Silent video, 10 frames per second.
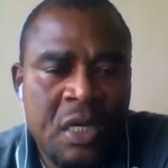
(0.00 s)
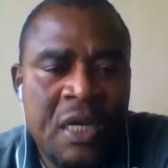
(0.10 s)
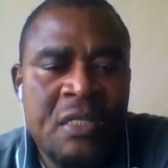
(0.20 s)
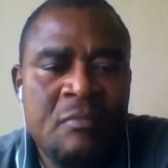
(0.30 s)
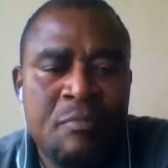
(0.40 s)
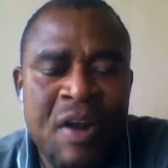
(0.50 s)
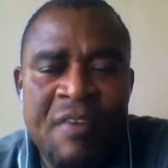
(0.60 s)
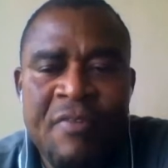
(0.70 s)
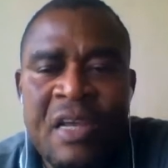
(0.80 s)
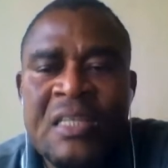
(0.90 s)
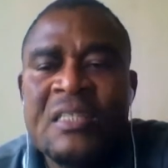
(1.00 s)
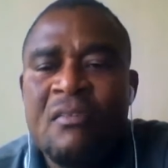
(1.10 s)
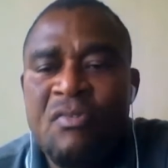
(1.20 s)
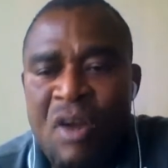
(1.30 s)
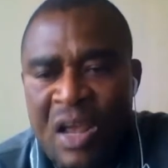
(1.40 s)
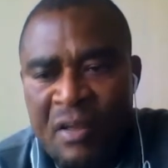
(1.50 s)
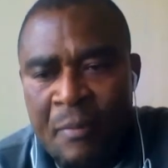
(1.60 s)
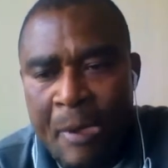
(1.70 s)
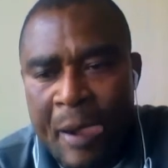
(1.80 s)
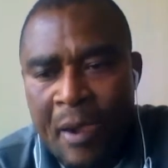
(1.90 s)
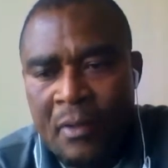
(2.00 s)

in private realm.